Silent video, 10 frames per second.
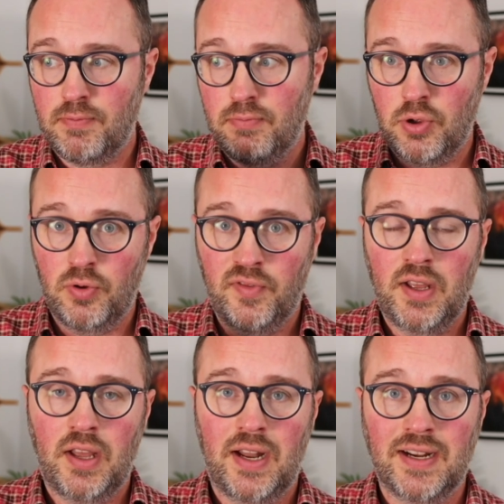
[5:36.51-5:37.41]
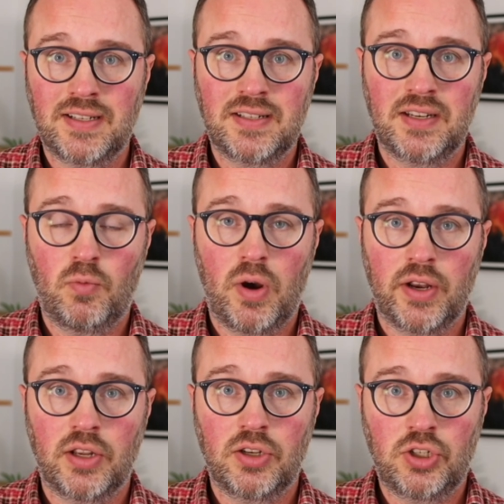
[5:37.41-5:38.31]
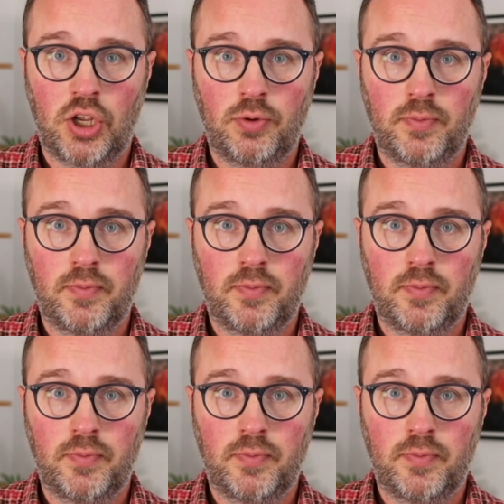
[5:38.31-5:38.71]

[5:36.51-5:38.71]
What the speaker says: move an existing one to.